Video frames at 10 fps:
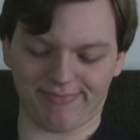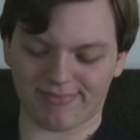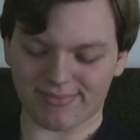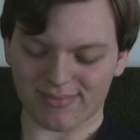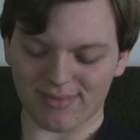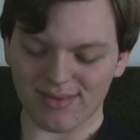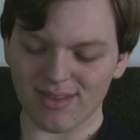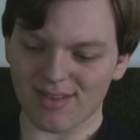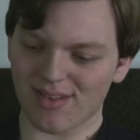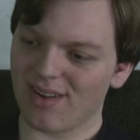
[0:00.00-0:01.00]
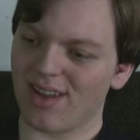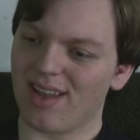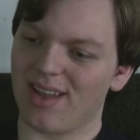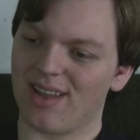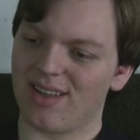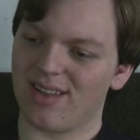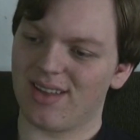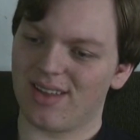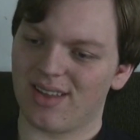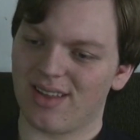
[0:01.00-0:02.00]

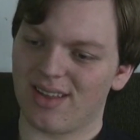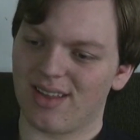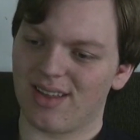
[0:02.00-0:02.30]
(no one is talking)